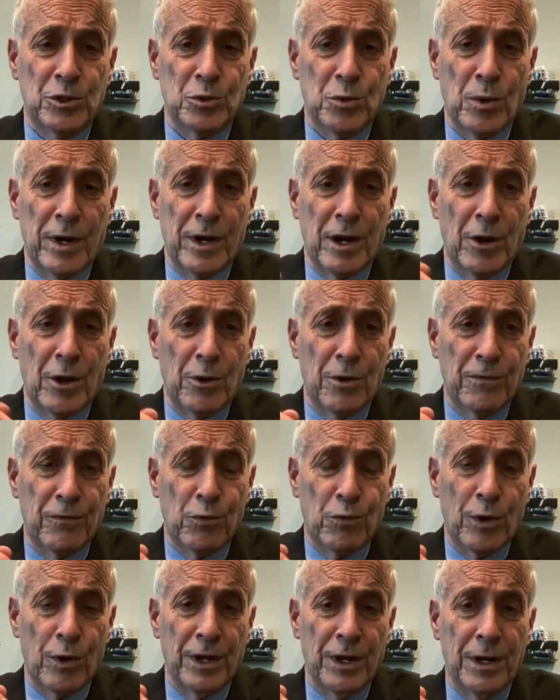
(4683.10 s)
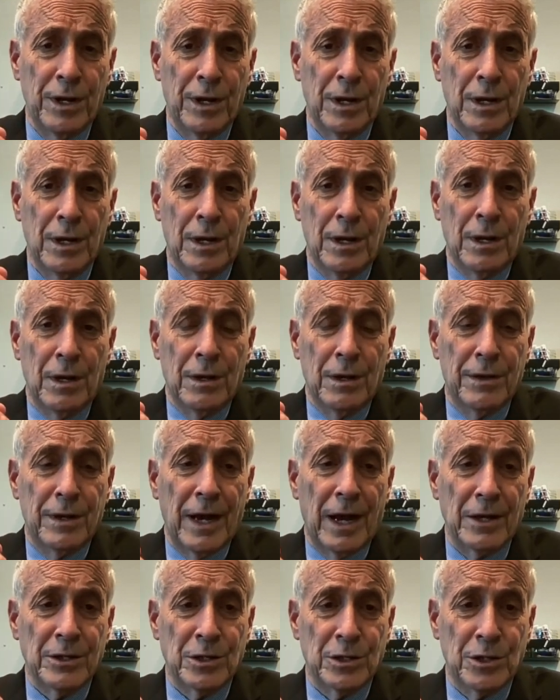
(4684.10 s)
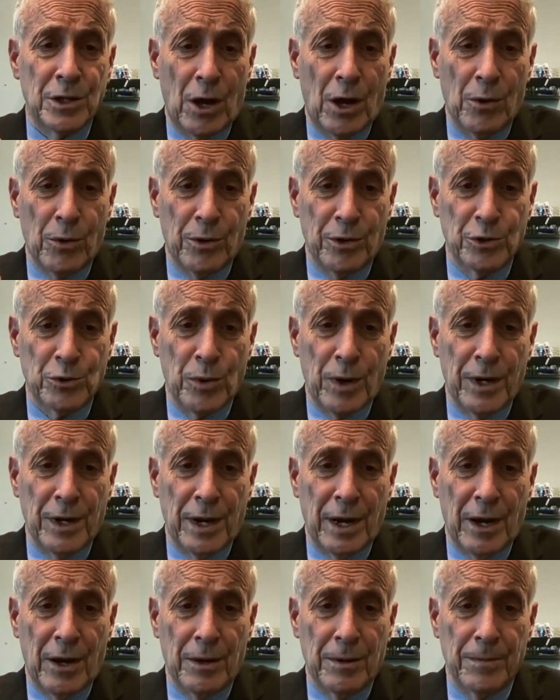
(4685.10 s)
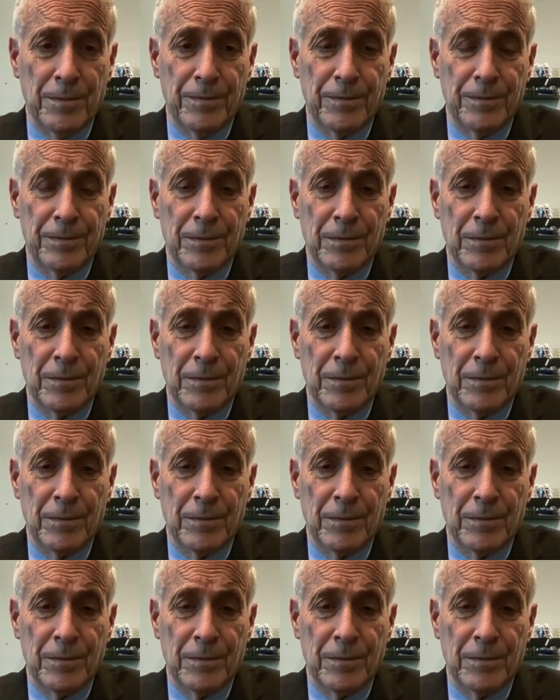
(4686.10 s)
which is around $140,000 right now,